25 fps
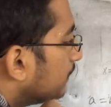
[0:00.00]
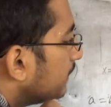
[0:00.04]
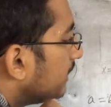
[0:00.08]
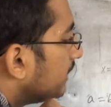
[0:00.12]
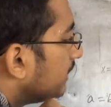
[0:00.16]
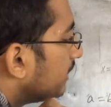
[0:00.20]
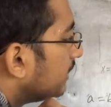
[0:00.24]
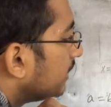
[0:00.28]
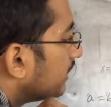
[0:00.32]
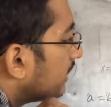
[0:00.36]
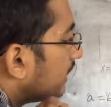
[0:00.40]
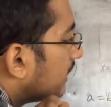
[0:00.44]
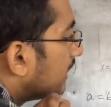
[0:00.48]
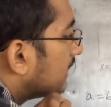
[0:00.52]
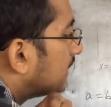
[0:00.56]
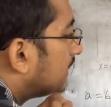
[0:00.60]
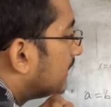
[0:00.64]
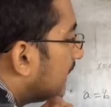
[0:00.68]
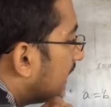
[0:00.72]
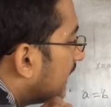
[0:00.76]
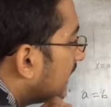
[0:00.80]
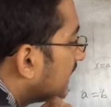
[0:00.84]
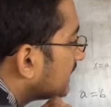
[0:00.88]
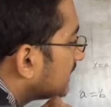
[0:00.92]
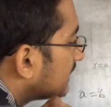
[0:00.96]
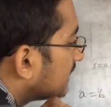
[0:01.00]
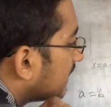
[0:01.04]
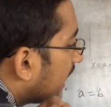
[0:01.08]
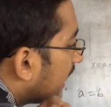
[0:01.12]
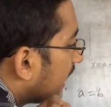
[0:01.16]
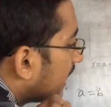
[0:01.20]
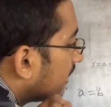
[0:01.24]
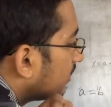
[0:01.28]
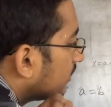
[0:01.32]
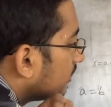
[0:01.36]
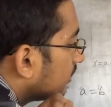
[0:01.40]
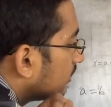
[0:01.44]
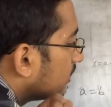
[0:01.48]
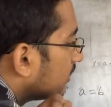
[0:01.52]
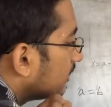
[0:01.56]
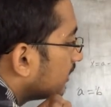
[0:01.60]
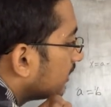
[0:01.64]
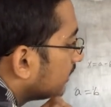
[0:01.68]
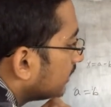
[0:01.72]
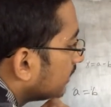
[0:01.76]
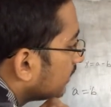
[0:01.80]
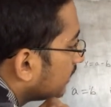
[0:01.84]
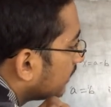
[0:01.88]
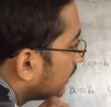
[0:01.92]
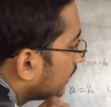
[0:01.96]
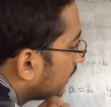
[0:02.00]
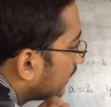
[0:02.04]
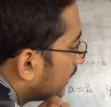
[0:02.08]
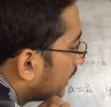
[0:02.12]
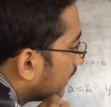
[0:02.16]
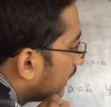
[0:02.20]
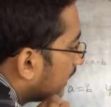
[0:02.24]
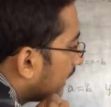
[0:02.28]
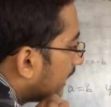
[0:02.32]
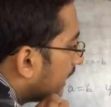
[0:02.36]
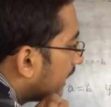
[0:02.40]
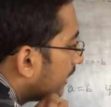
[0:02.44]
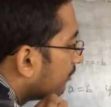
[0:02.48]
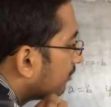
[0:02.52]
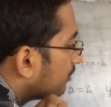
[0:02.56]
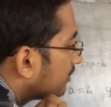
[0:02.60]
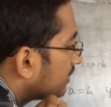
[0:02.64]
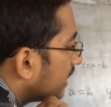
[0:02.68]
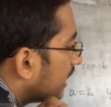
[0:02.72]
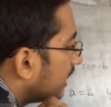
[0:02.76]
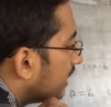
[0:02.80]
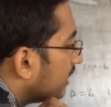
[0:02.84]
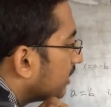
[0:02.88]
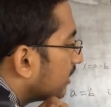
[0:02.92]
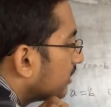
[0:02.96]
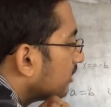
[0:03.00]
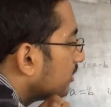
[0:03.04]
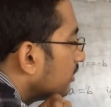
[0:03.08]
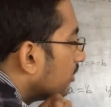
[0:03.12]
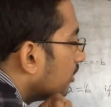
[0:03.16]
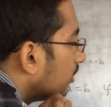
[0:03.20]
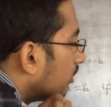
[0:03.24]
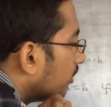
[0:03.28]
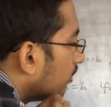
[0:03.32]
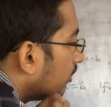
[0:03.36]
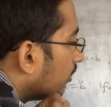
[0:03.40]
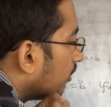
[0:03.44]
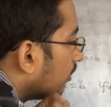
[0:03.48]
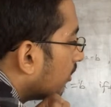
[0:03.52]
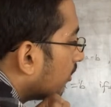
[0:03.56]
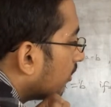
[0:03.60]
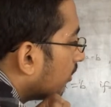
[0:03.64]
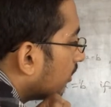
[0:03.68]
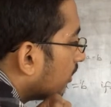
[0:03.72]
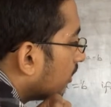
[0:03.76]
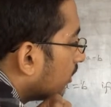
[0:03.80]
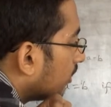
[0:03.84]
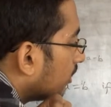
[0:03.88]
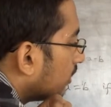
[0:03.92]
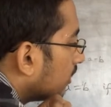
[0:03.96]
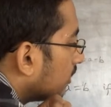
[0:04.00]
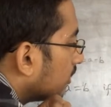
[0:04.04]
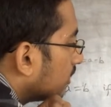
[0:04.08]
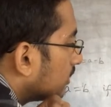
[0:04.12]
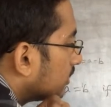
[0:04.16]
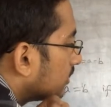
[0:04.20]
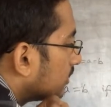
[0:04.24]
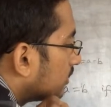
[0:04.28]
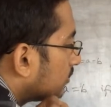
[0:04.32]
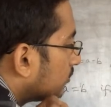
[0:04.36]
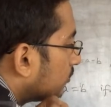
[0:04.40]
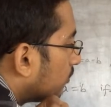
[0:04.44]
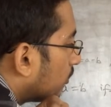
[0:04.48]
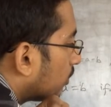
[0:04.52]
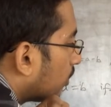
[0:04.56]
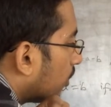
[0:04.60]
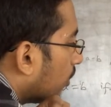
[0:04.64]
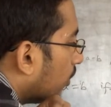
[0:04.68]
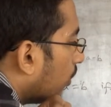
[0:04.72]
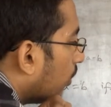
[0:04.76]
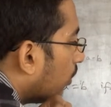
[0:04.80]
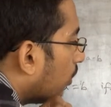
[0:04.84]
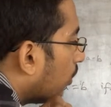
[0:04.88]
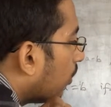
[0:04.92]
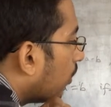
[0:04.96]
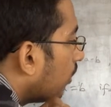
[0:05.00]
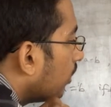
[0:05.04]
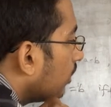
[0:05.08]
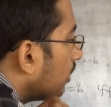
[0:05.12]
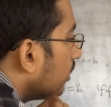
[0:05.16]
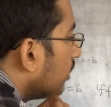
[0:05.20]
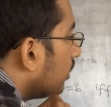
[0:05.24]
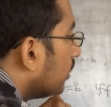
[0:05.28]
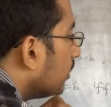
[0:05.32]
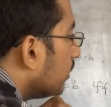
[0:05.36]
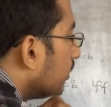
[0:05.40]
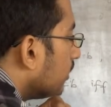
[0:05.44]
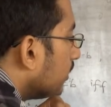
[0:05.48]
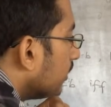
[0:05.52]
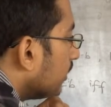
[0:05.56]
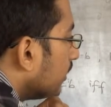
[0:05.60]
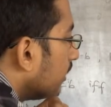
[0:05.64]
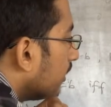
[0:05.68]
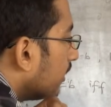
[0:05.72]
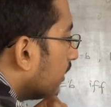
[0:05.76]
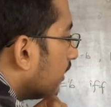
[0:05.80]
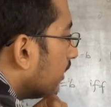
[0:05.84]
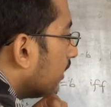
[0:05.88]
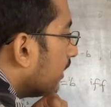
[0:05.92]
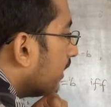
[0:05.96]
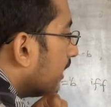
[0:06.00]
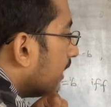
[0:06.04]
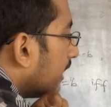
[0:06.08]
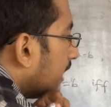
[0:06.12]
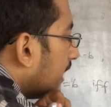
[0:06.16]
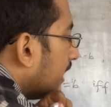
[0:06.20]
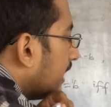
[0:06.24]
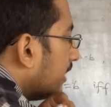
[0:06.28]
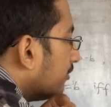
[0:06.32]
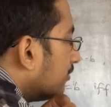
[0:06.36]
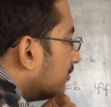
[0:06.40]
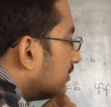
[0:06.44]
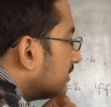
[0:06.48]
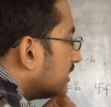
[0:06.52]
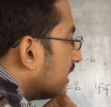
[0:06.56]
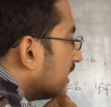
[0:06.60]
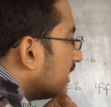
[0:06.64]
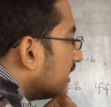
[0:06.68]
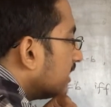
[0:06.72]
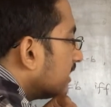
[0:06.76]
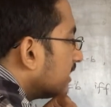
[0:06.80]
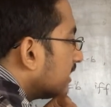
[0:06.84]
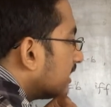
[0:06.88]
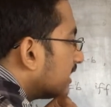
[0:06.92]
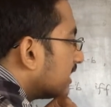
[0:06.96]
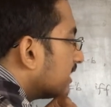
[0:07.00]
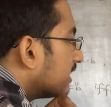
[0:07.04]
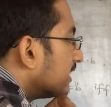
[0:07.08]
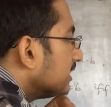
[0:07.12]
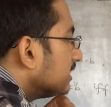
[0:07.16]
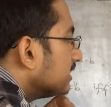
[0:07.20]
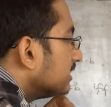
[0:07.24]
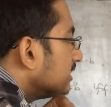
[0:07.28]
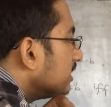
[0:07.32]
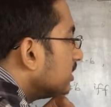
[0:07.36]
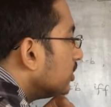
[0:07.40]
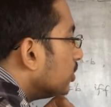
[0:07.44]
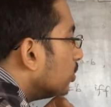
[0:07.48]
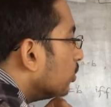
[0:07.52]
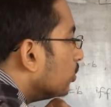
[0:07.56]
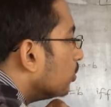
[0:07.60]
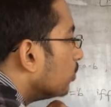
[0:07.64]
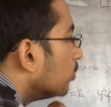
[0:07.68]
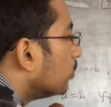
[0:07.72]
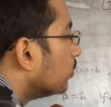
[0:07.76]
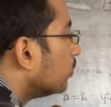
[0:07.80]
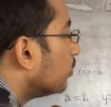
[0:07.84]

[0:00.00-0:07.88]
b is less than epsilon for all epsilon greater than 0.